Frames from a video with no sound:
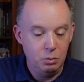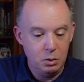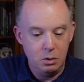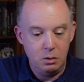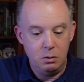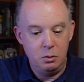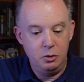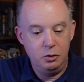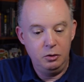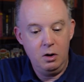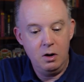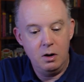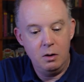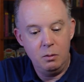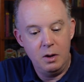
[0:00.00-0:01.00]
We'll
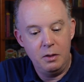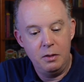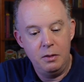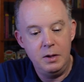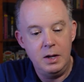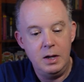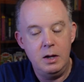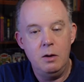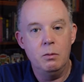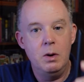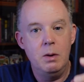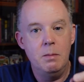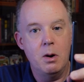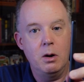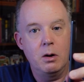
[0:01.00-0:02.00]
start with the
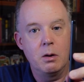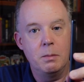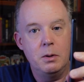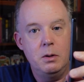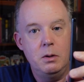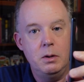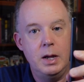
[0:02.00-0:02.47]
remarkable,